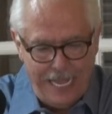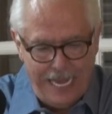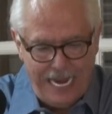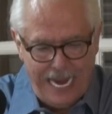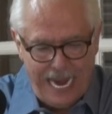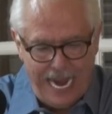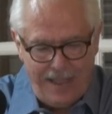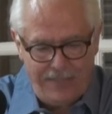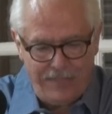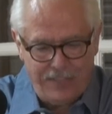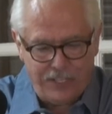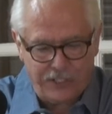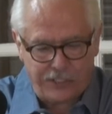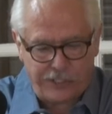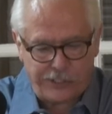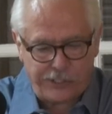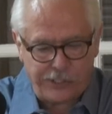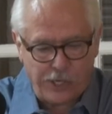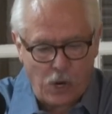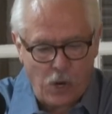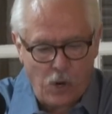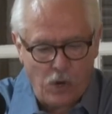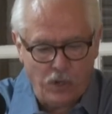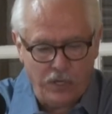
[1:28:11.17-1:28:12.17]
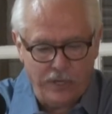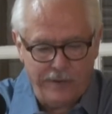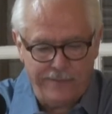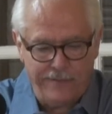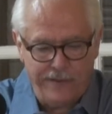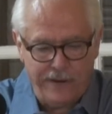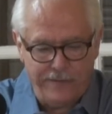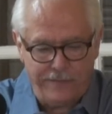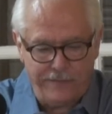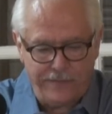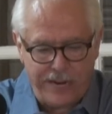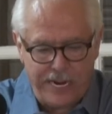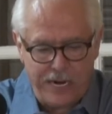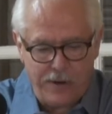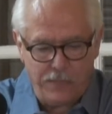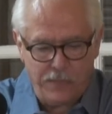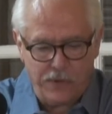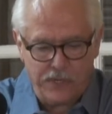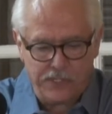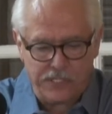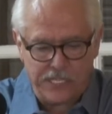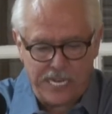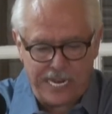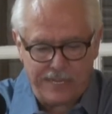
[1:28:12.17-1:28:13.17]
And the sole of their feet
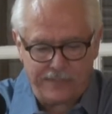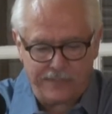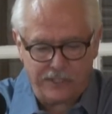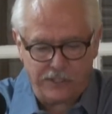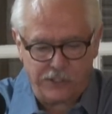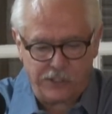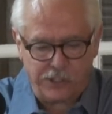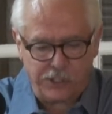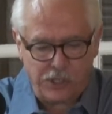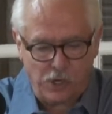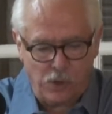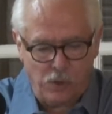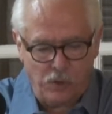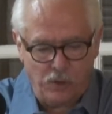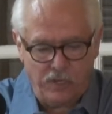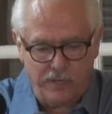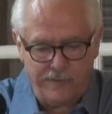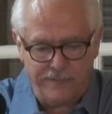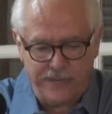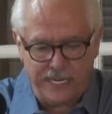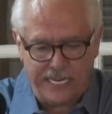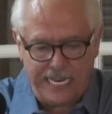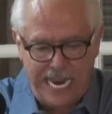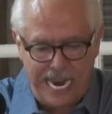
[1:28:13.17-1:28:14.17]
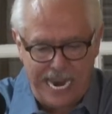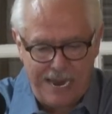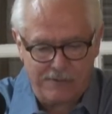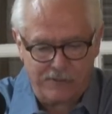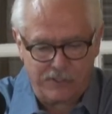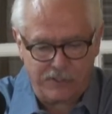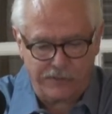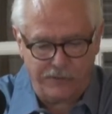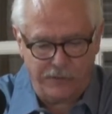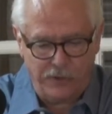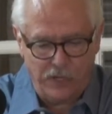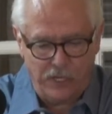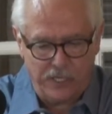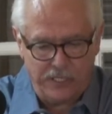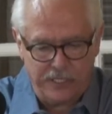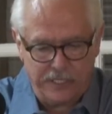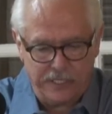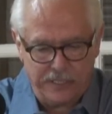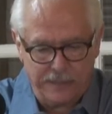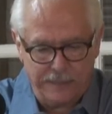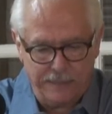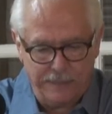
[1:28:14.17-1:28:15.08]
was like the sole of a calf's foot.